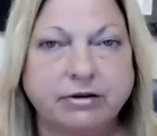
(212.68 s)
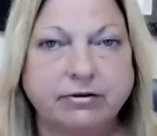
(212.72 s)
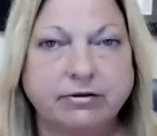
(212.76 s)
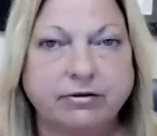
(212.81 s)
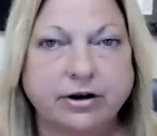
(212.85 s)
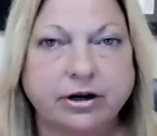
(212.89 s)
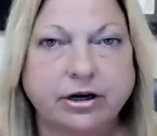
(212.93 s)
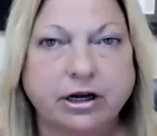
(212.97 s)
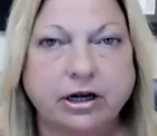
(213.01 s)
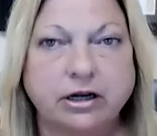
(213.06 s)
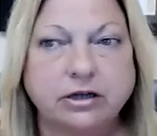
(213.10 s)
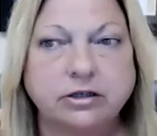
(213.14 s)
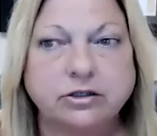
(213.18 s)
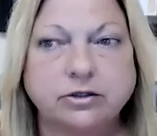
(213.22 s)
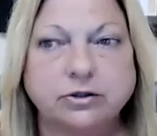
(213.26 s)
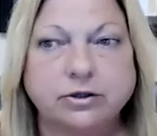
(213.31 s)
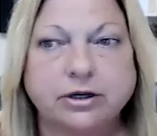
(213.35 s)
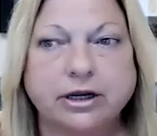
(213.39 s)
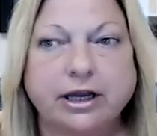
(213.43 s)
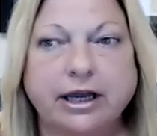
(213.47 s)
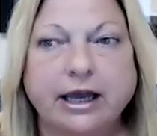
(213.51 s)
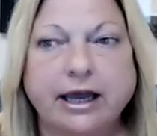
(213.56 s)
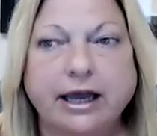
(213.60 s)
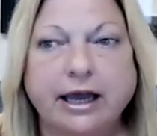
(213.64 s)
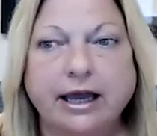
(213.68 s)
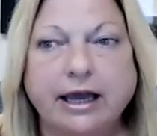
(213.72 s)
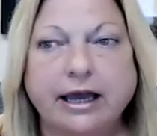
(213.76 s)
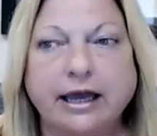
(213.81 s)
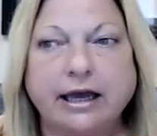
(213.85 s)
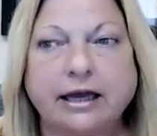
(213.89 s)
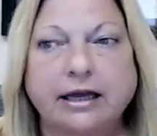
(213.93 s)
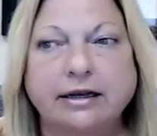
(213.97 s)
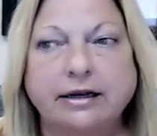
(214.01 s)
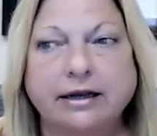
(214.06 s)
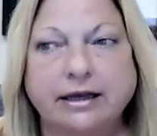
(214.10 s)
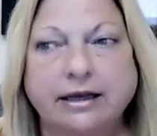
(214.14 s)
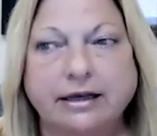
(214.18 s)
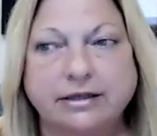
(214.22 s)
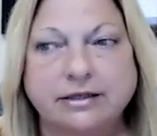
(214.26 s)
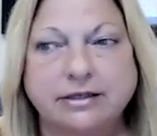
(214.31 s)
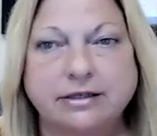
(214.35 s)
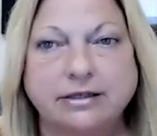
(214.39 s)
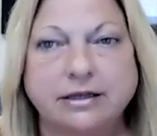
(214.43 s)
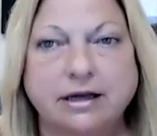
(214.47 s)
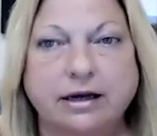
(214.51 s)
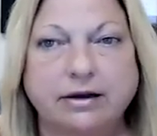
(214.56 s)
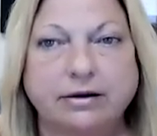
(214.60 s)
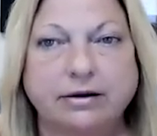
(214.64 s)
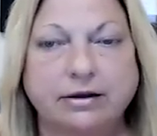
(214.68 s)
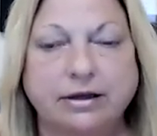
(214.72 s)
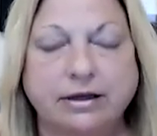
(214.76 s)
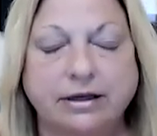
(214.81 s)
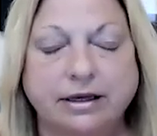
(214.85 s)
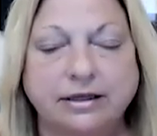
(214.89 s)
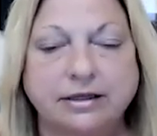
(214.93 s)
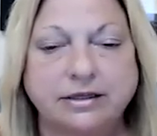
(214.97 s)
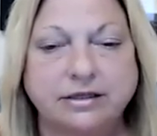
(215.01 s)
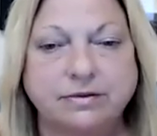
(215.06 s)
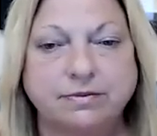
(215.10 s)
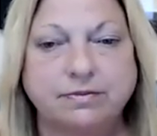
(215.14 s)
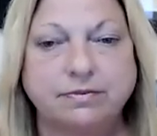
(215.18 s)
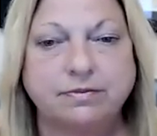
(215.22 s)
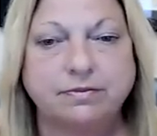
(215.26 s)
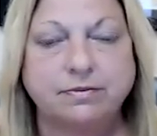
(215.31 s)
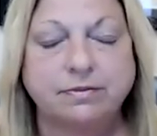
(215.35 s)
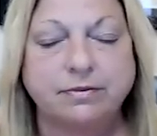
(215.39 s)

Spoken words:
of our country, and it